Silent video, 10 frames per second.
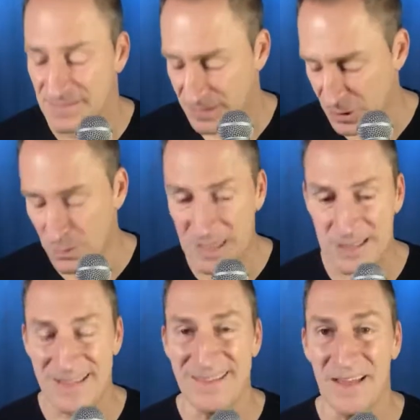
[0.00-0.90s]
You be
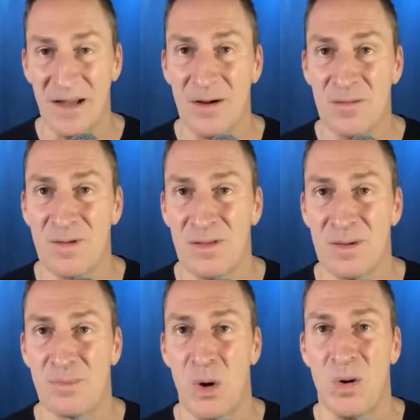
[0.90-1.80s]
sitting there with your
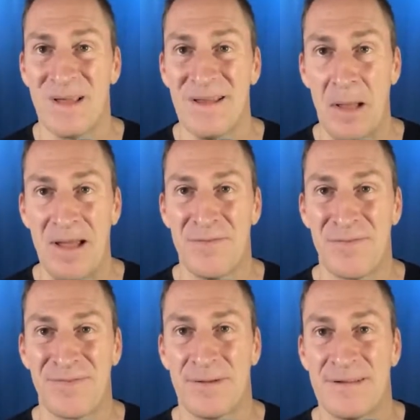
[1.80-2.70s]
broken
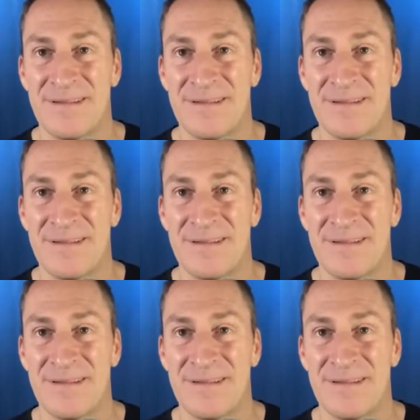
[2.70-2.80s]
life,